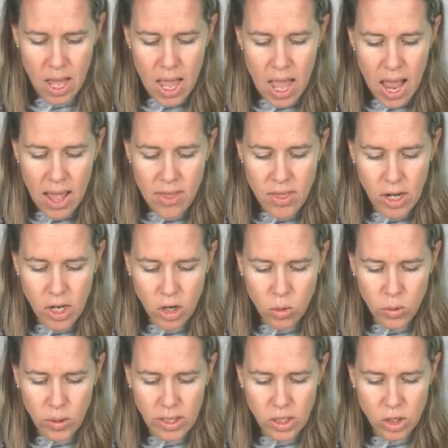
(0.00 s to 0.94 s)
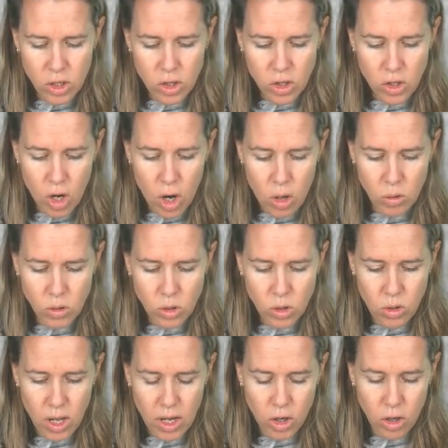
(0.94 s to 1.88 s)
And then you're going to sew so
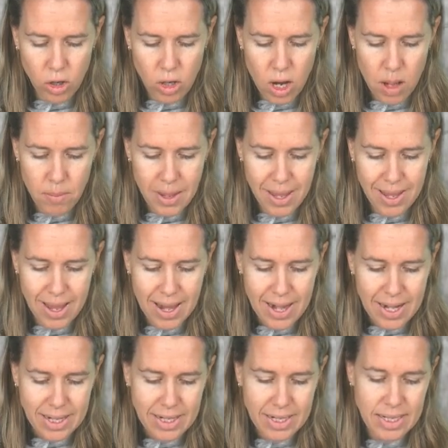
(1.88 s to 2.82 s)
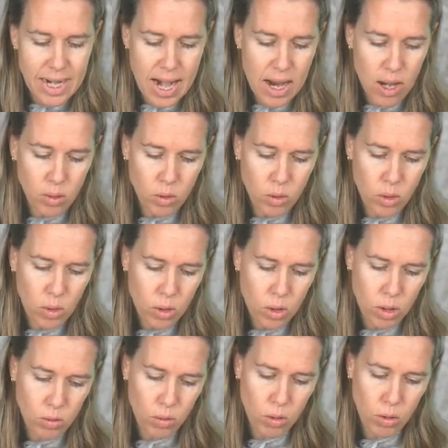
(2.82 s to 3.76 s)
that you're coming down
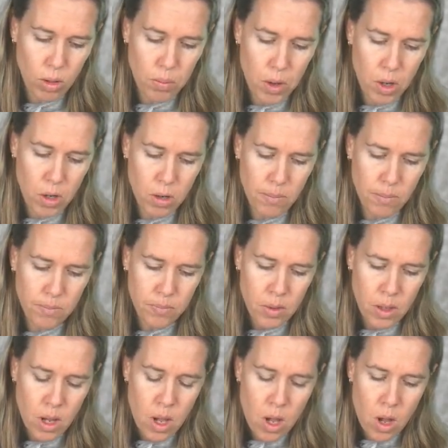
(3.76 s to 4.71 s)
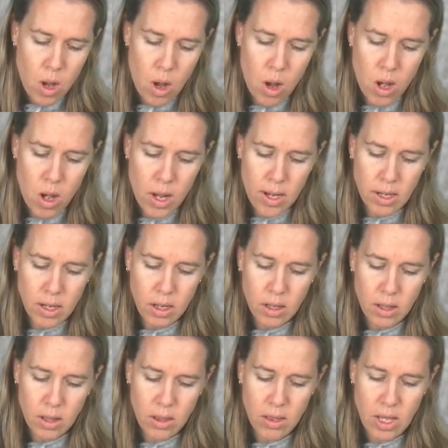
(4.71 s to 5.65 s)
through the pearl on
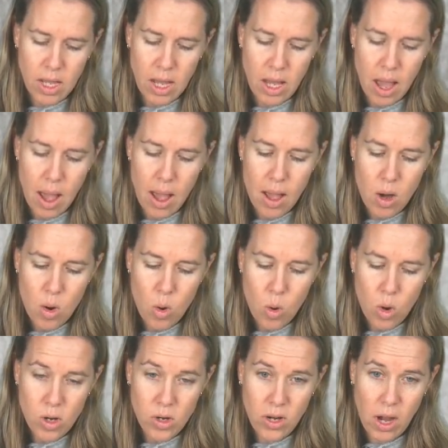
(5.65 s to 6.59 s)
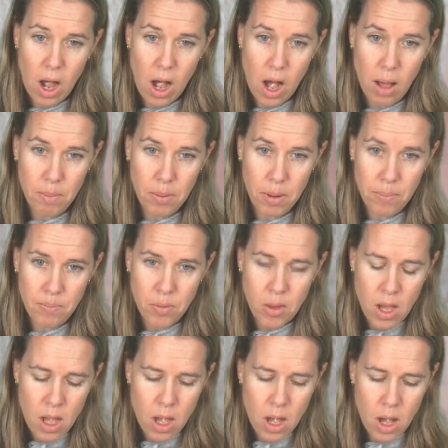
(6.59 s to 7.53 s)
the top
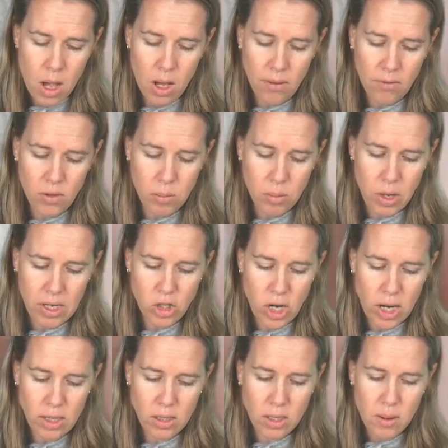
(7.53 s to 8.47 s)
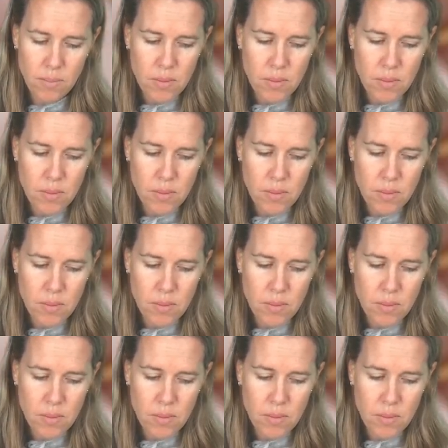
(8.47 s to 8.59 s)
of the project.